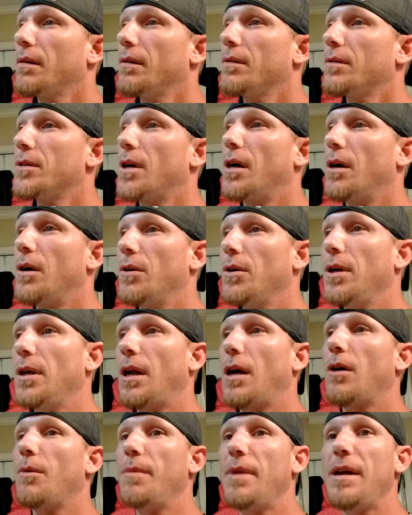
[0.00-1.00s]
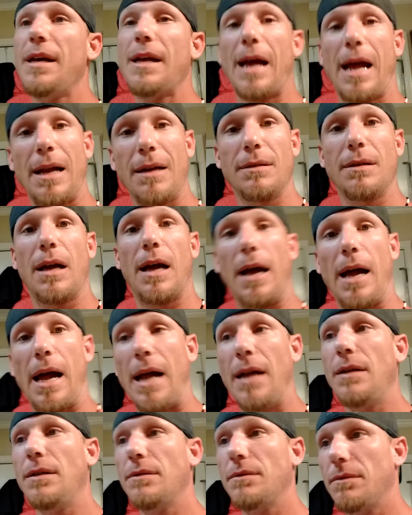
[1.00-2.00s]
So, me,
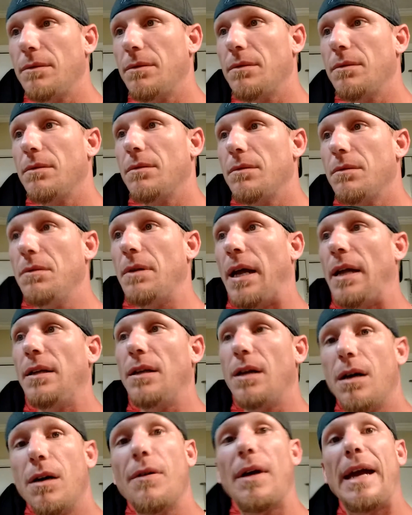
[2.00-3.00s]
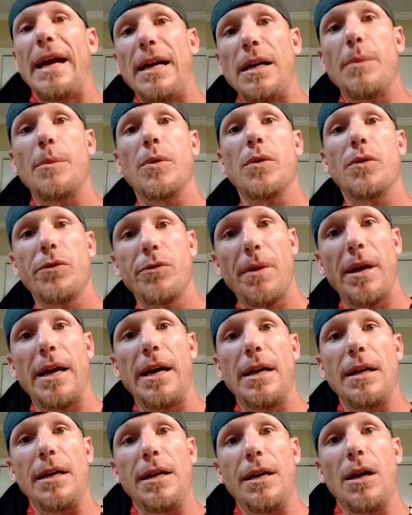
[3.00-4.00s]
I love animals,
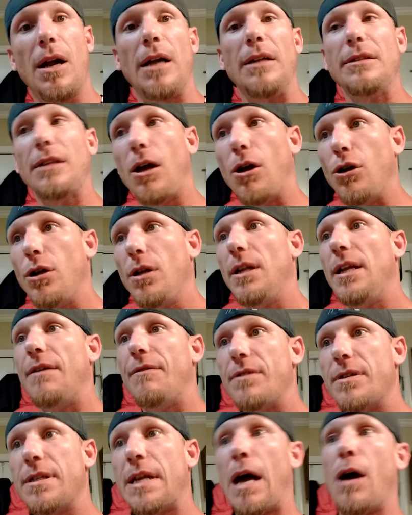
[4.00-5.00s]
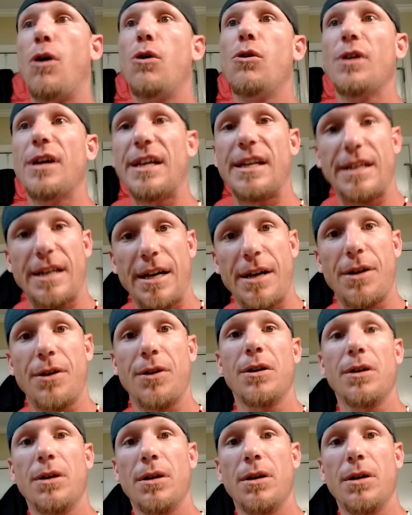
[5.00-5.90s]
man. I thought he left his dog in there.